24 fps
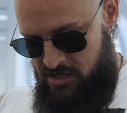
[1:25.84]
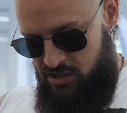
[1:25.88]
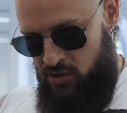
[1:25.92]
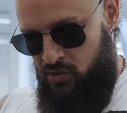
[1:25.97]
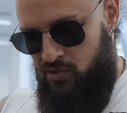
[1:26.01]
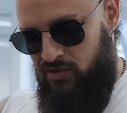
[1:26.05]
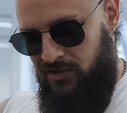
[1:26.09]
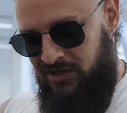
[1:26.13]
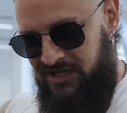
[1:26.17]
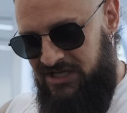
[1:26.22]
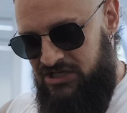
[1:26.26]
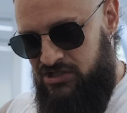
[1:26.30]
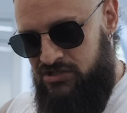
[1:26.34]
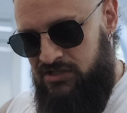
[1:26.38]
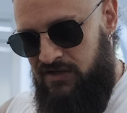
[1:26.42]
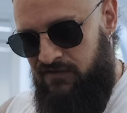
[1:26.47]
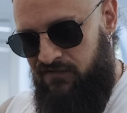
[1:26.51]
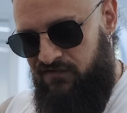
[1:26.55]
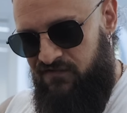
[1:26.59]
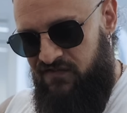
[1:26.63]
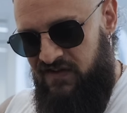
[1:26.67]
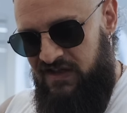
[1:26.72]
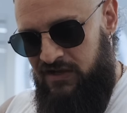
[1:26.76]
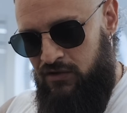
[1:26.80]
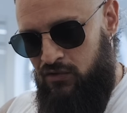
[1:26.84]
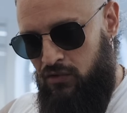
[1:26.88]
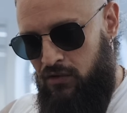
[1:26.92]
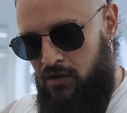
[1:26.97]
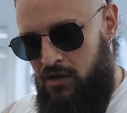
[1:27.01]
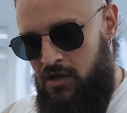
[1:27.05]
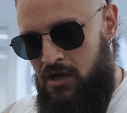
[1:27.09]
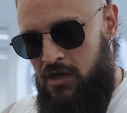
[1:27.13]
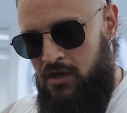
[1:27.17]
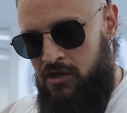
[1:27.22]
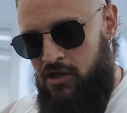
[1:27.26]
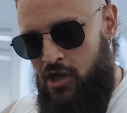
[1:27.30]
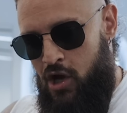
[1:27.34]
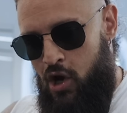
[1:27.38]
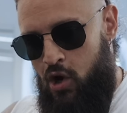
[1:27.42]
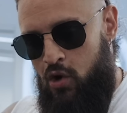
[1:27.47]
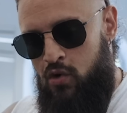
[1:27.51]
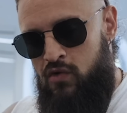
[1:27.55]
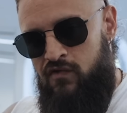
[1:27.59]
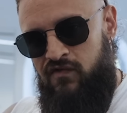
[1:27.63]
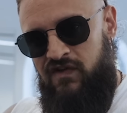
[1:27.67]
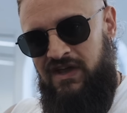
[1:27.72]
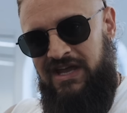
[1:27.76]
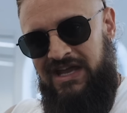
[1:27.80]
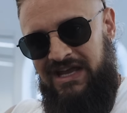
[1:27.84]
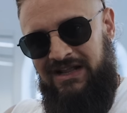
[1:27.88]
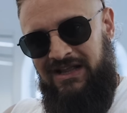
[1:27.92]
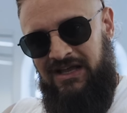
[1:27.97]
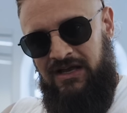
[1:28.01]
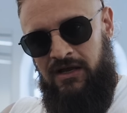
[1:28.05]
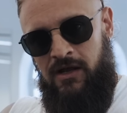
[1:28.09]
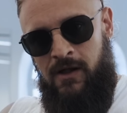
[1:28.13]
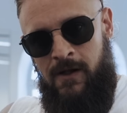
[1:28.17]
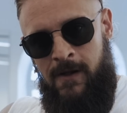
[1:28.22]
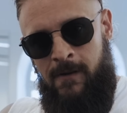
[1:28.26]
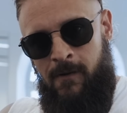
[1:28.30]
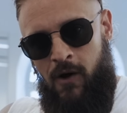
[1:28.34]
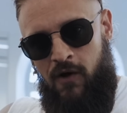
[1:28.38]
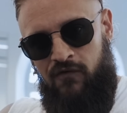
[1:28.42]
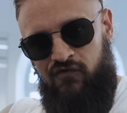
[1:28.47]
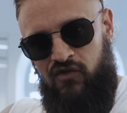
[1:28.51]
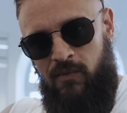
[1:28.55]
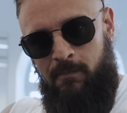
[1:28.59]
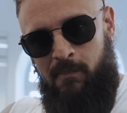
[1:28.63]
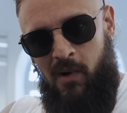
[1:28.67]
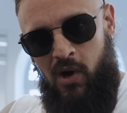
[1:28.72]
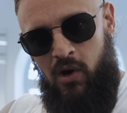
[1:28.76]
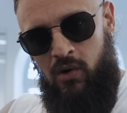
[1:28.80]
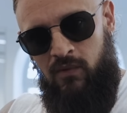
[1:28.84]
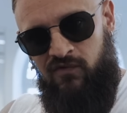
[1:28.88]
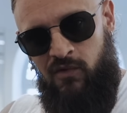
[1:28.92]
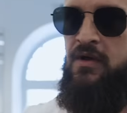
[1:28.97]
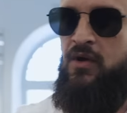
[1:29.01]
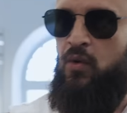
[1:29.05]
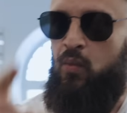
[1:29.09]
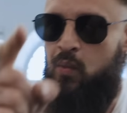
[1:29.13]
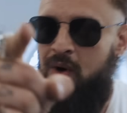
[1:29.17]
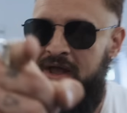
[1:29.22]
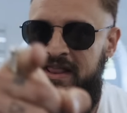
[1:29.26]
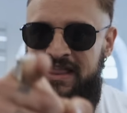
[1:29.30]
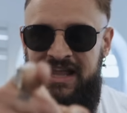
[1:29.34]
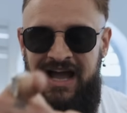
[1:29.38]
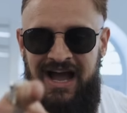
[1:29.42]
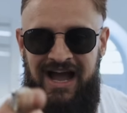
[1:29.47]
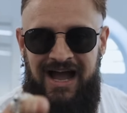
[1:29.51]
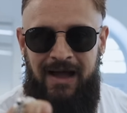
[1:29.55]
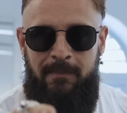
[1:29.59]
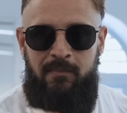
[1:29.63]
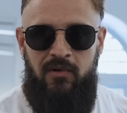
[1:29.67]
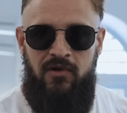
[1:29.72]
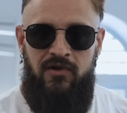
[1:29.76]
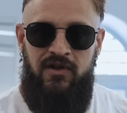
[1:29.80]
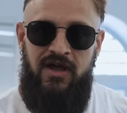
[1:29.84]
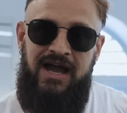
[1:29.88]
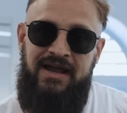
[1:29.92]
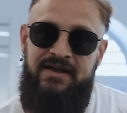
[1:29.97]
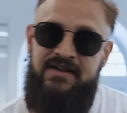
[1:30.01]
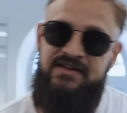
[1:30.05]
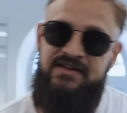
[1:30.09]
You can literally feel the overhealing of the bone. When that happened, I